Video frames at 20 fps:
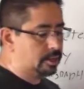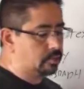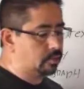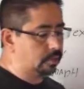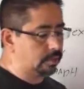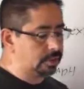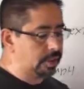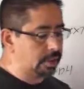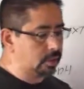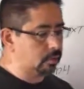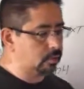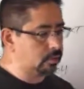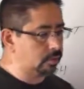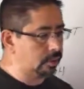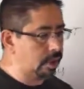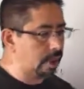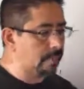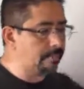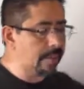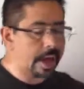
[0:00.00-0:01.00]
it's going to take you
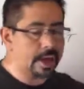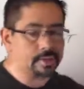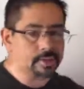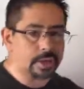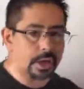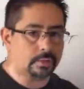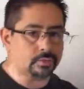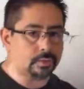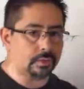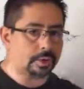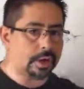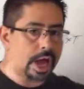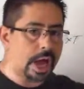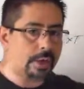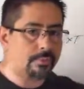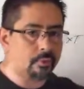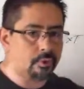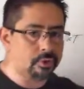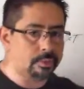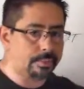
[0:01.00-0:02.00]
to that Bounce House or
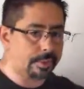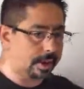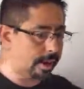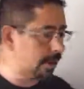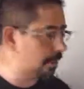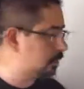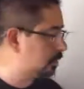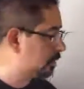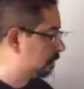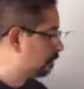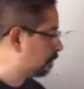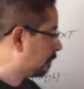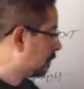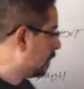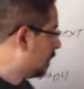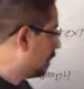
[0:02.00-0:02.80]
combos page.